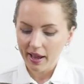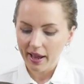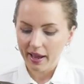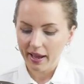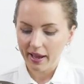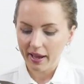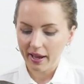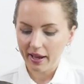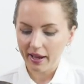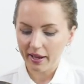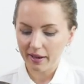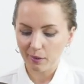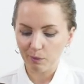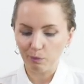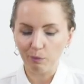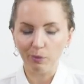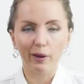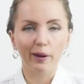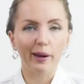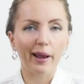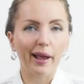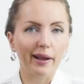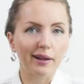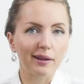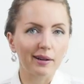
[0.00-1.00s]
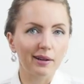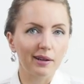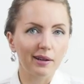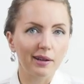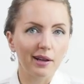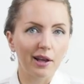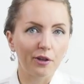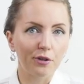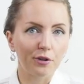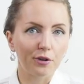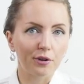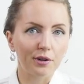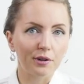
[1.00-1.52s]
and black
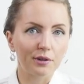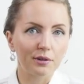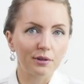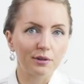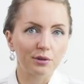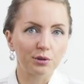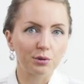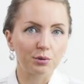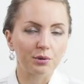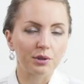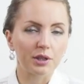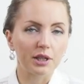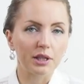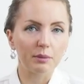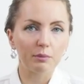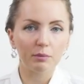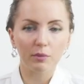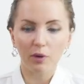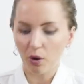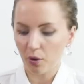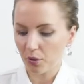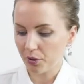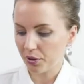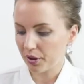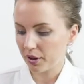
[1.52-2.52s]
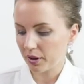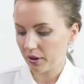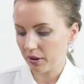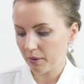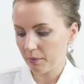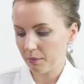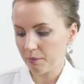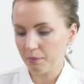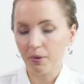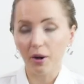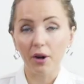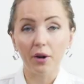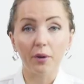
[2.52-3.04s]
leather trim on the
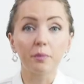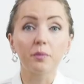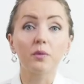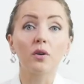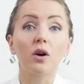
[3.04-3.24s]
bottom